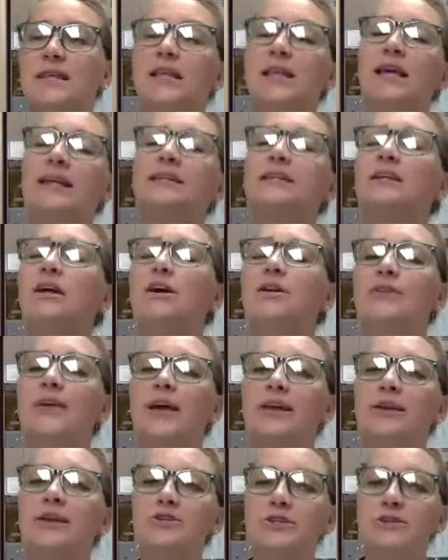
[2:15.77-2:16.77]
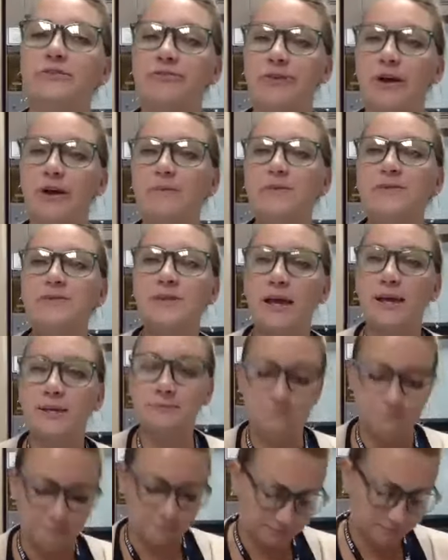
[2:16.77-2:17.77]
collecting all the energy from the
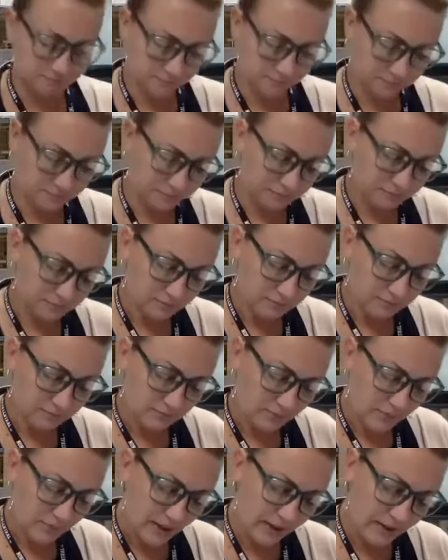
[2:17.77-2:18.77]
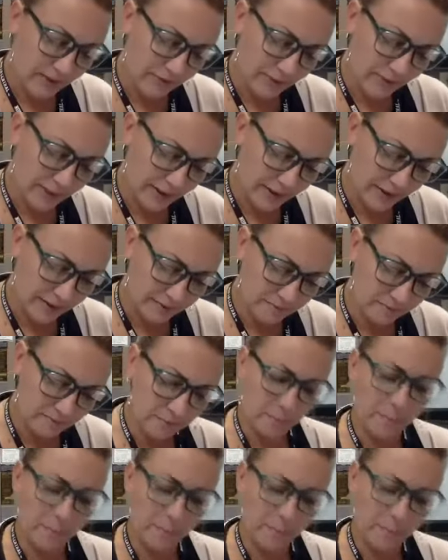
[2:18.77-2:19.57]
sun. And then